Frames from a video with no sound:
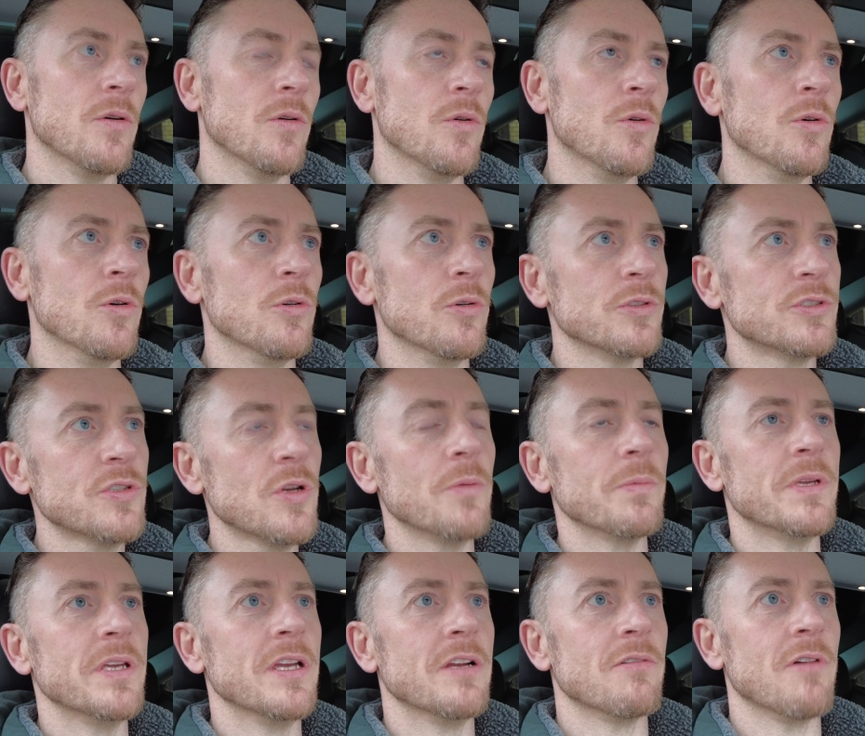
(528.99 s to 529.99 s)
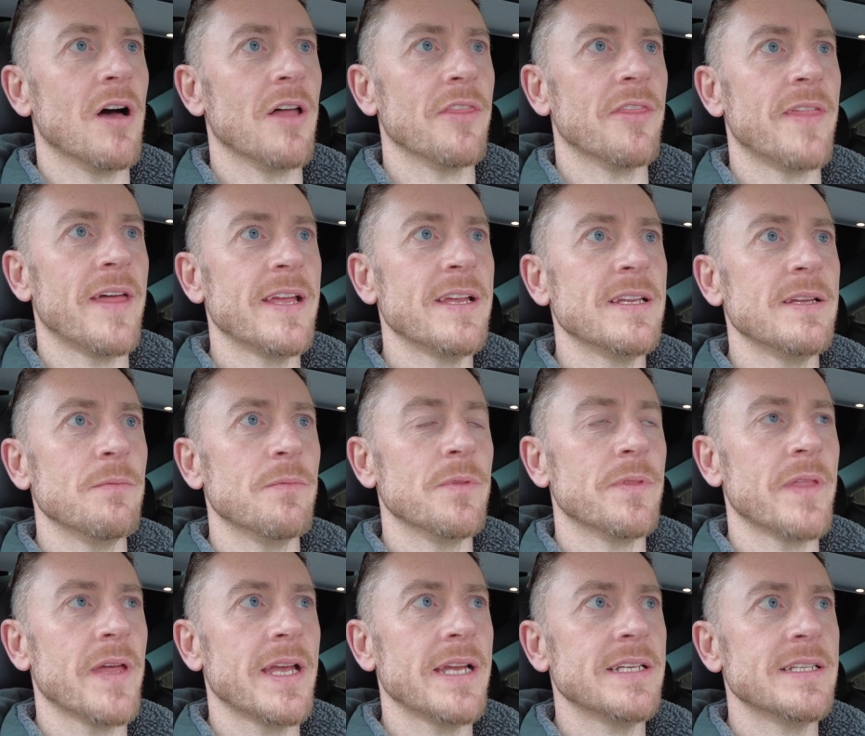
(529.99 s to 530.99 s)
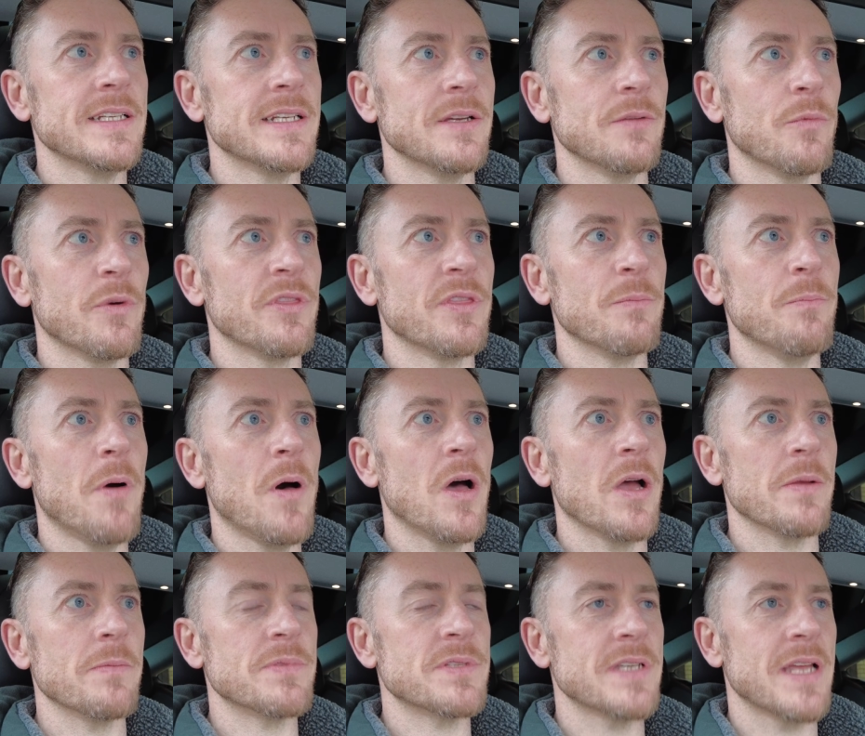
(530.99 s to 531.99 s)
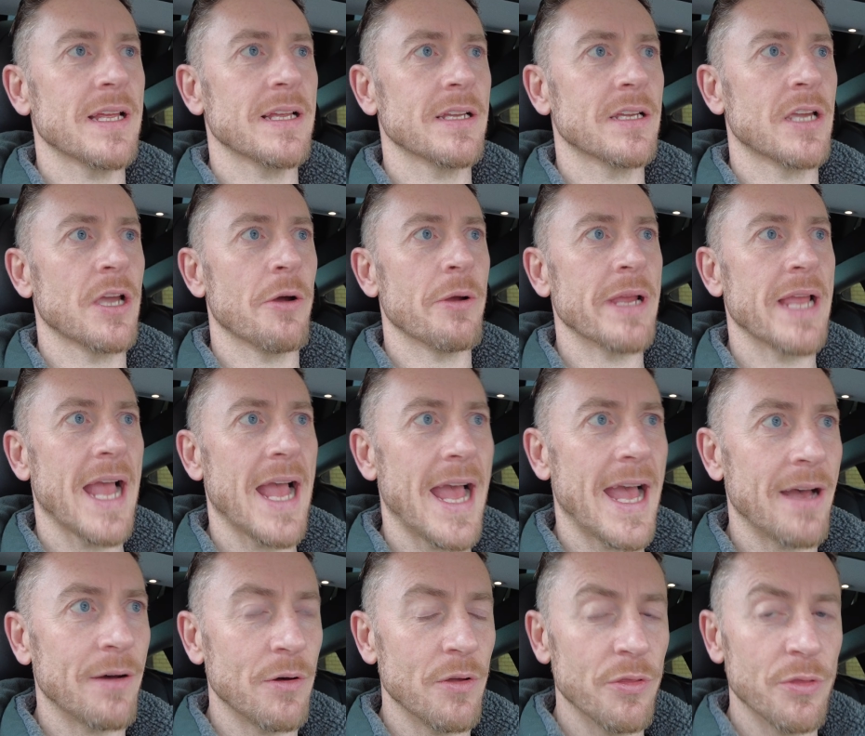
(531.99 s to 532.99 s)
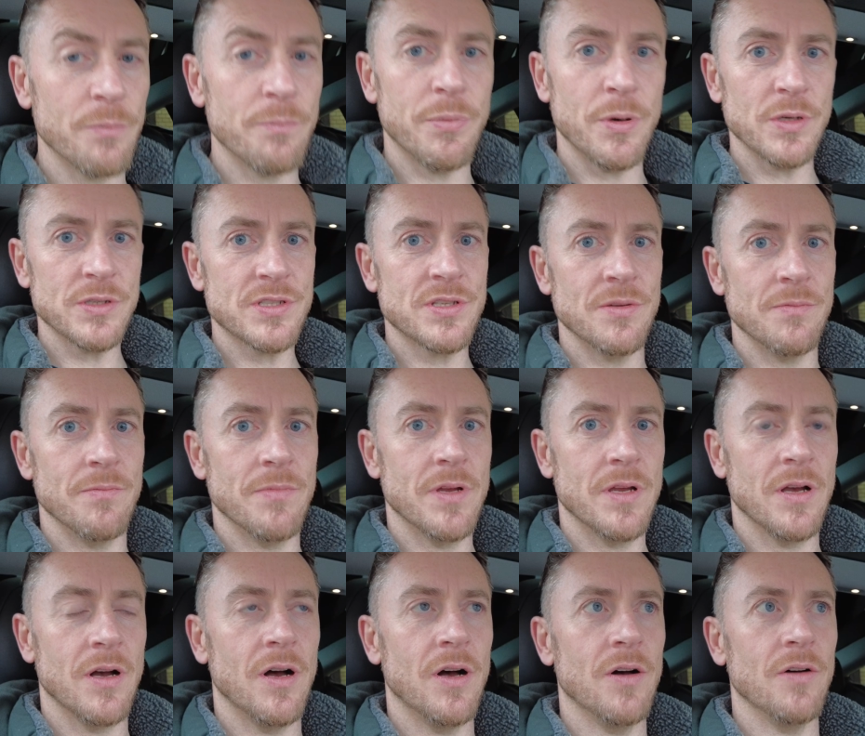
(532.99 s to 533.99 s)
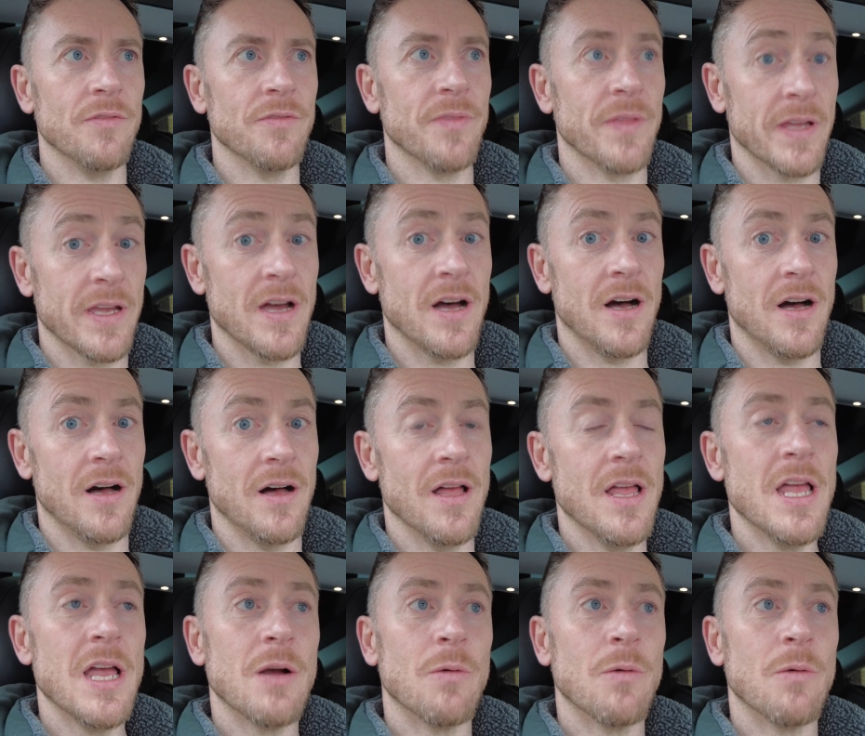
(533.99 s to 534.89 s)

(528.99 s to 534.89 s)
or Top Gear rather, they they did it with the pipes going out at the bottom of the car,